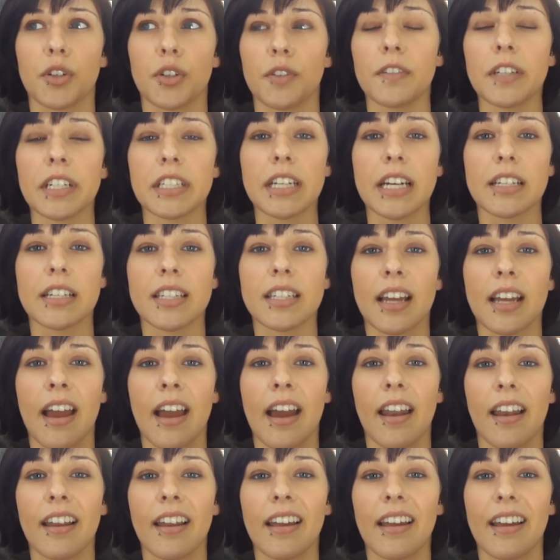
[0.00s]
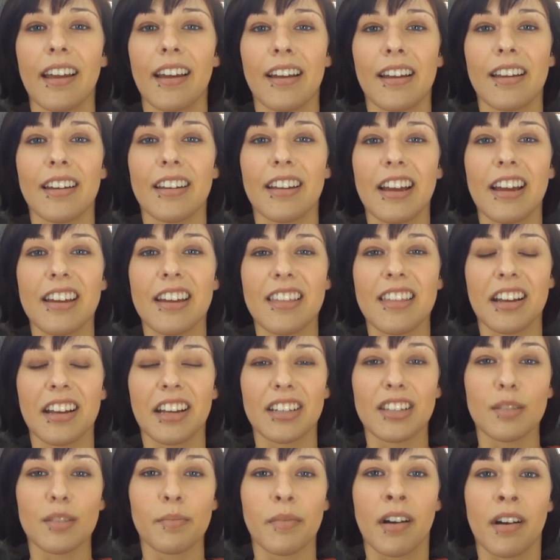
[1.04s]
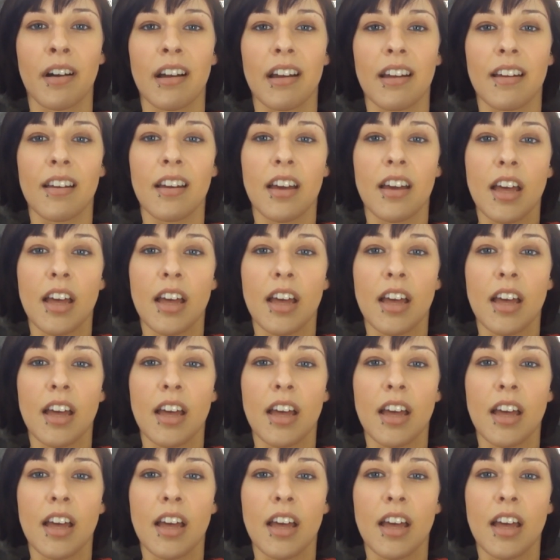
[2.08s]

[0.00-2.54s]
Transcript: fantastic at it, and I think it's my